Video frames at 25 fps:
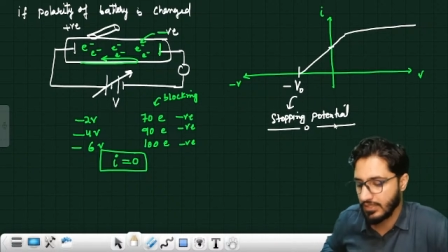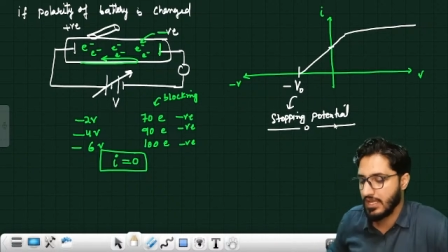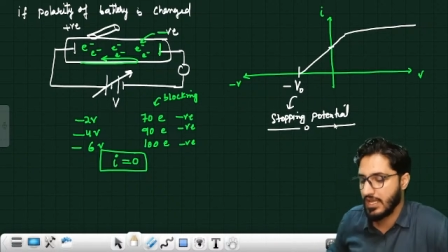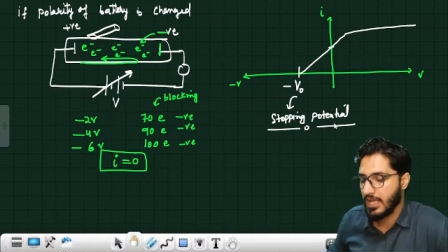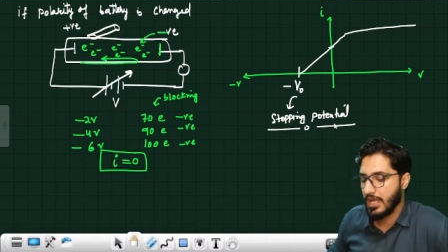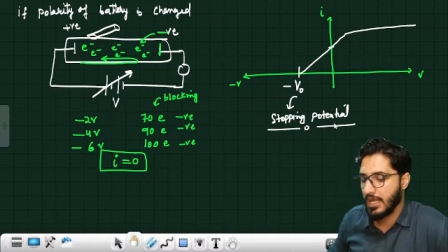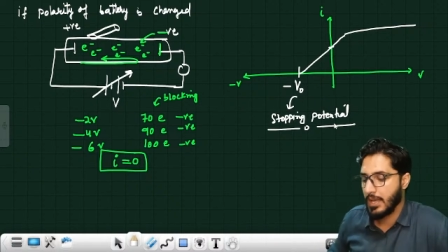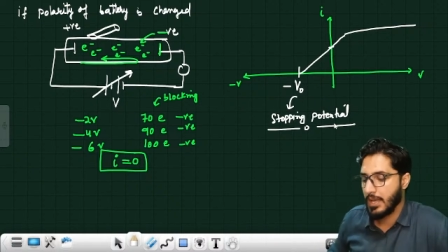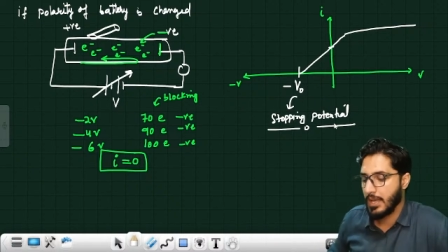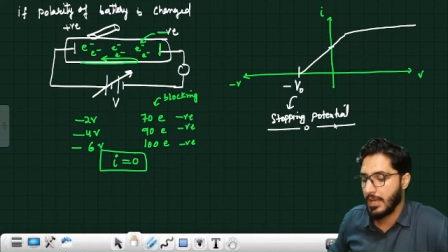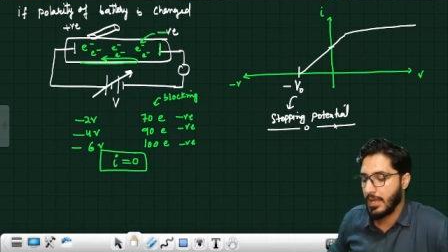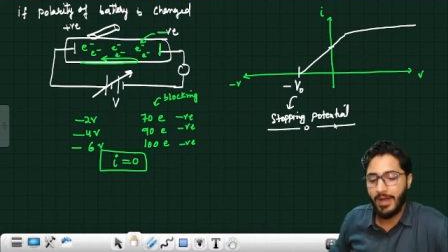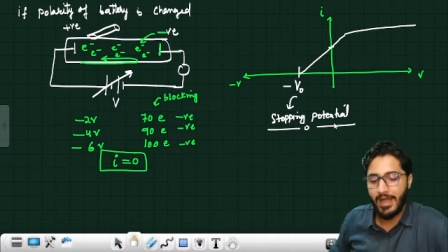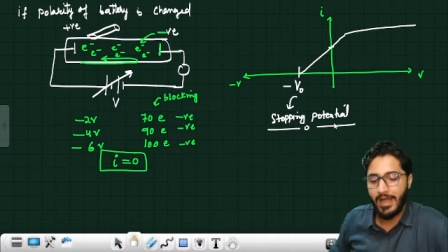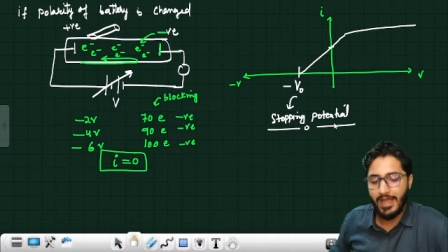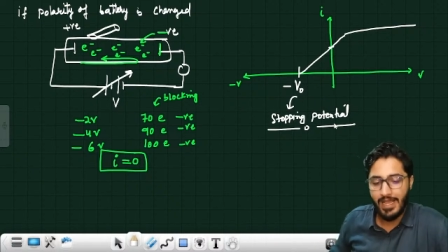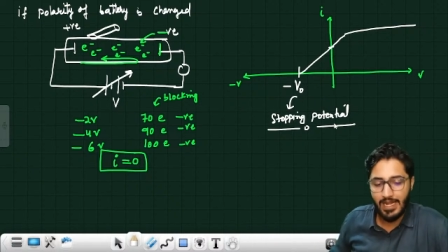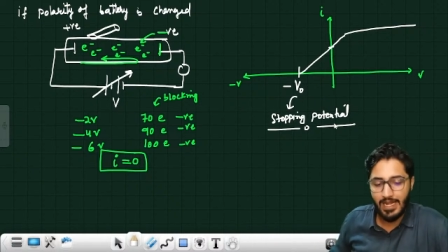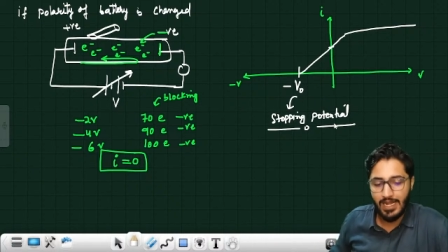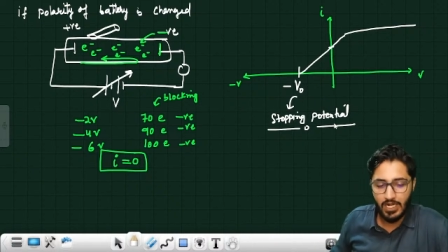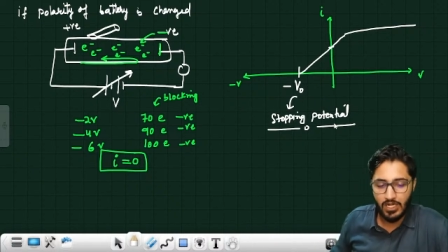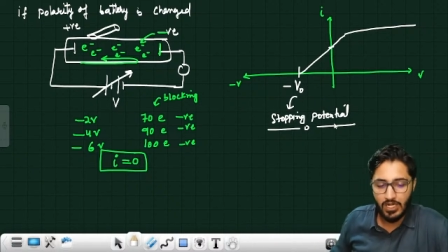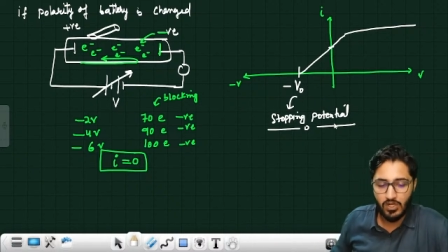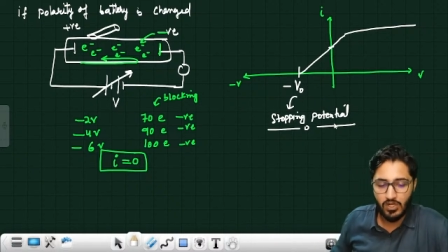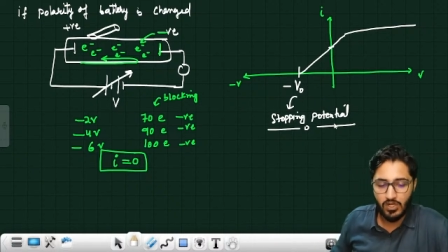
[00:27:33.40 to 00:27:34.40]
My
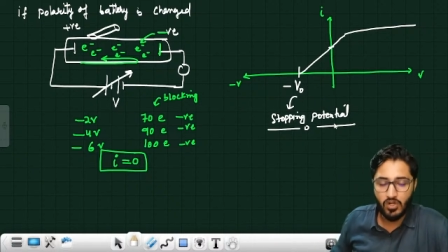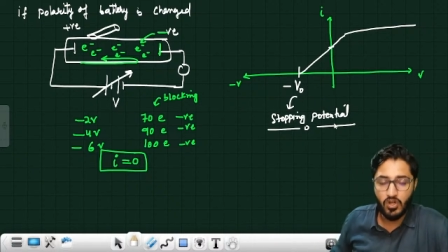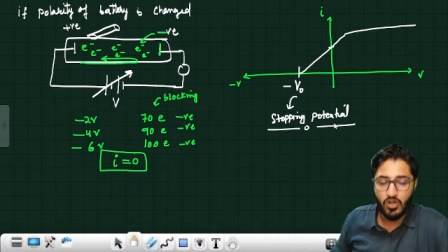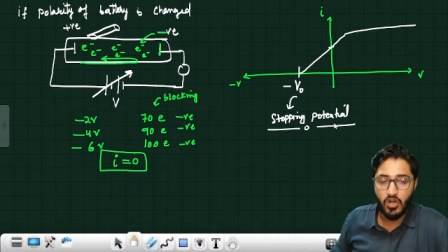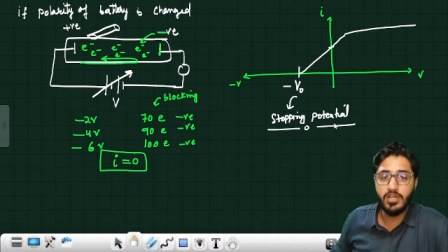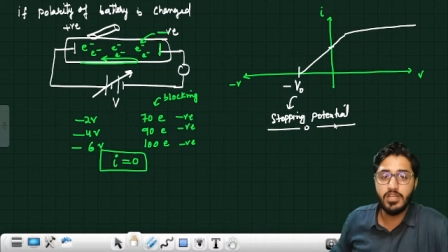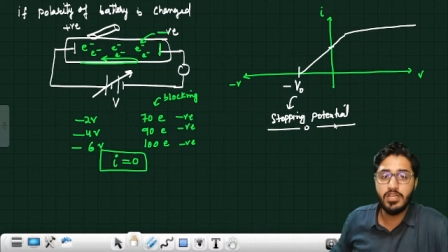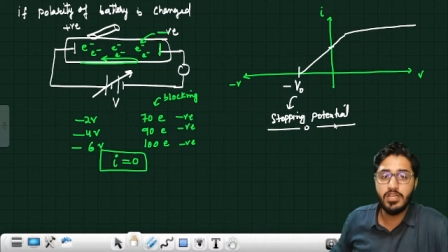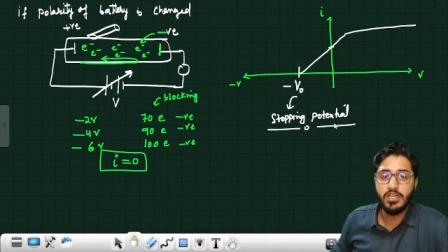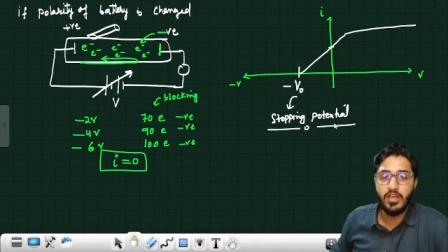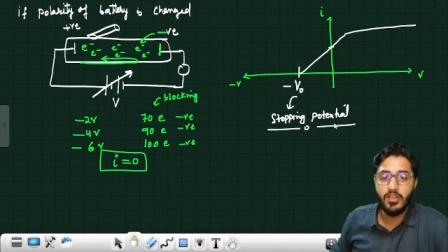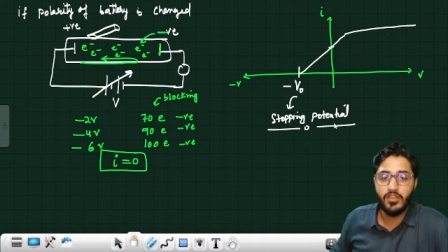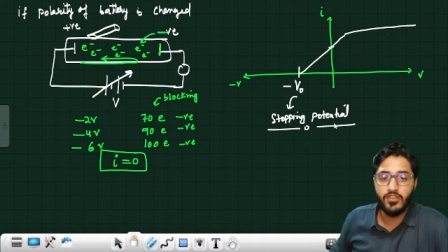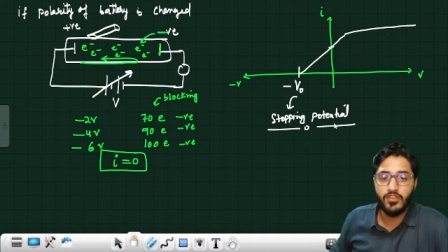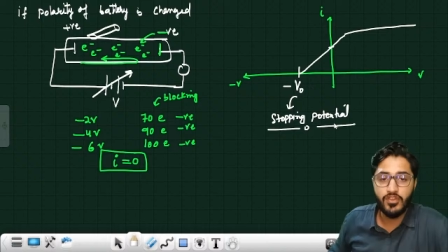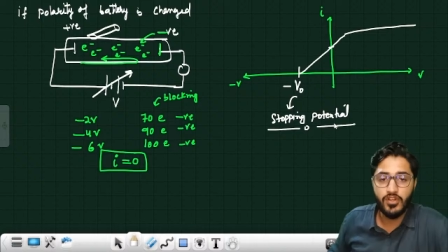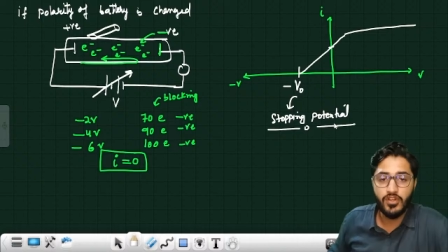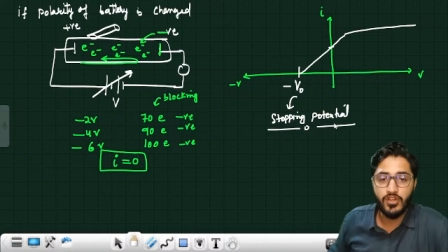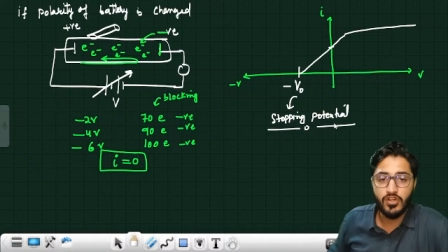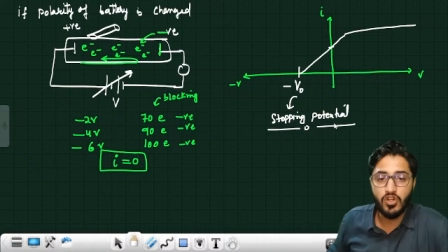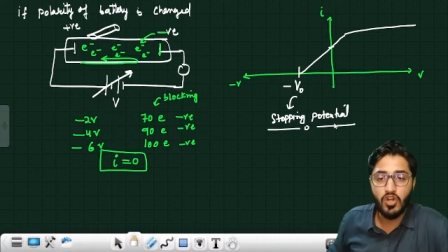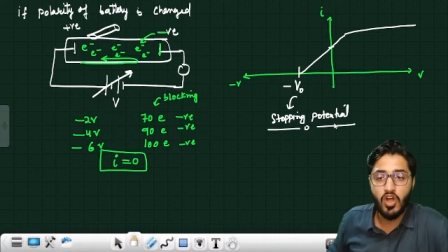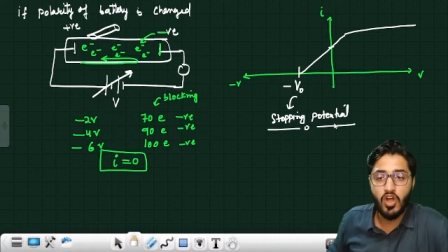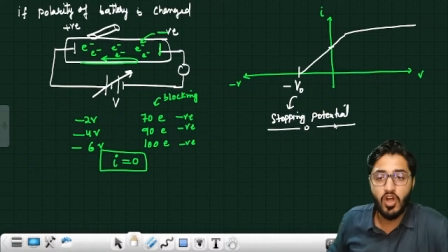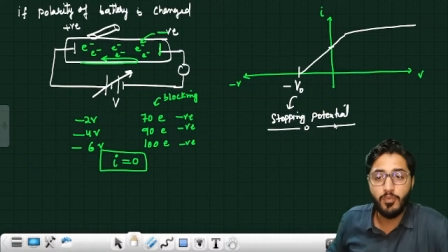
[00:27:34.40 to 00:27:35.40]
electron
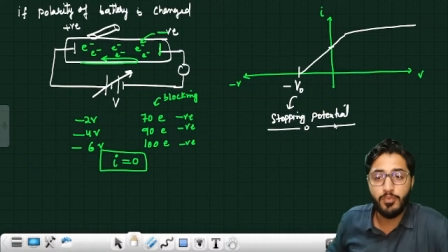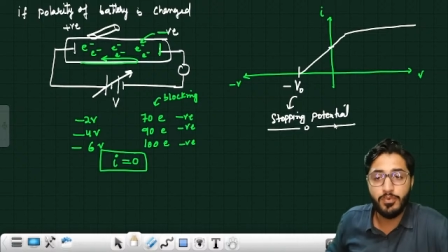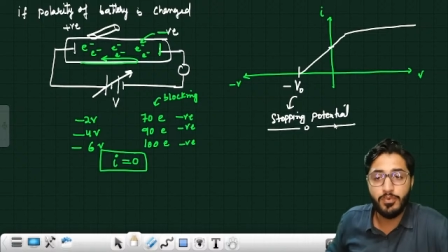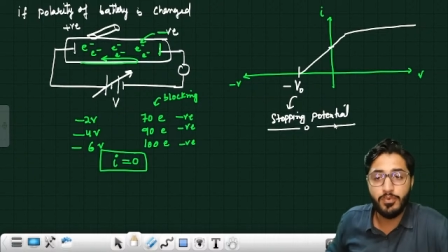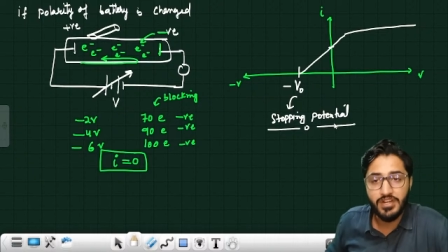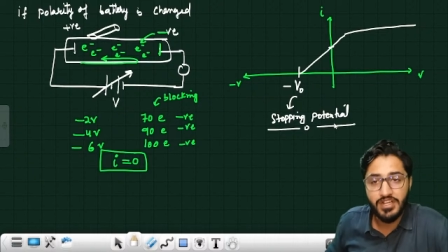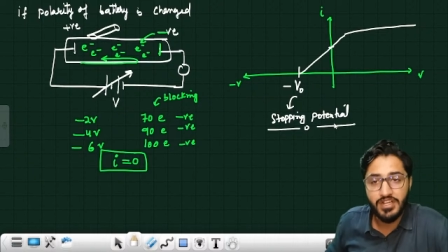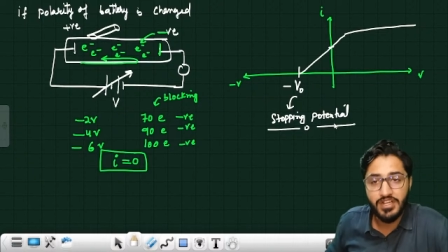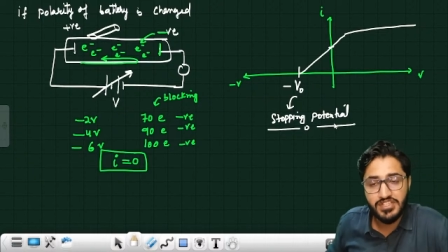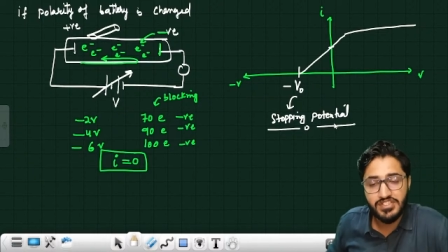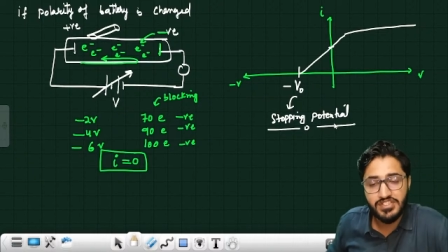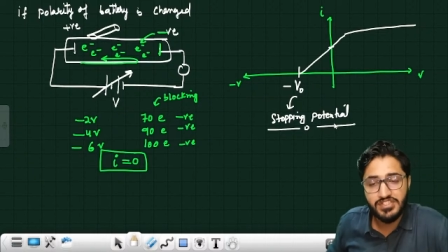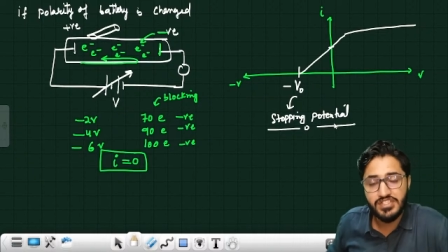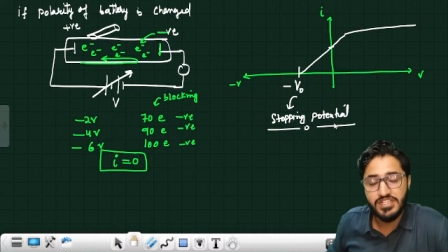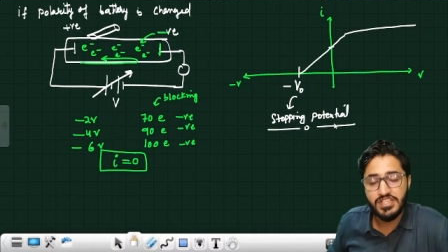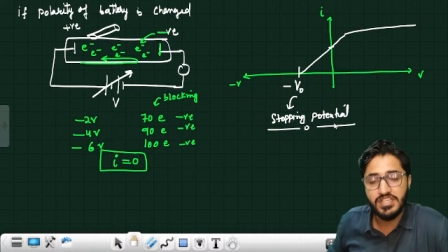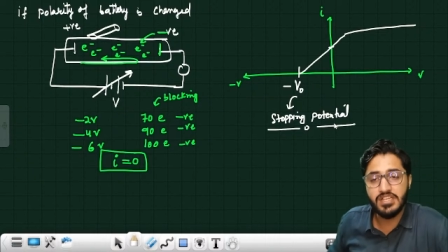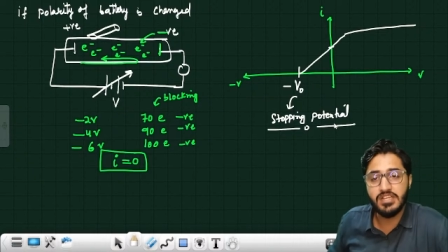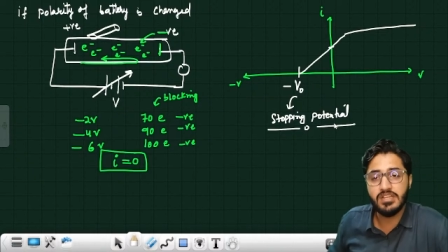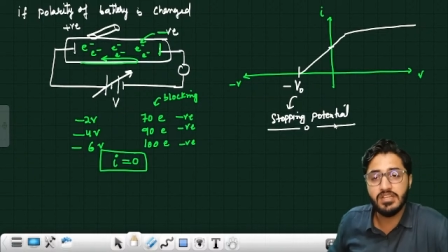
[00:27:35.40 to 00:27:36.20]
stop reaching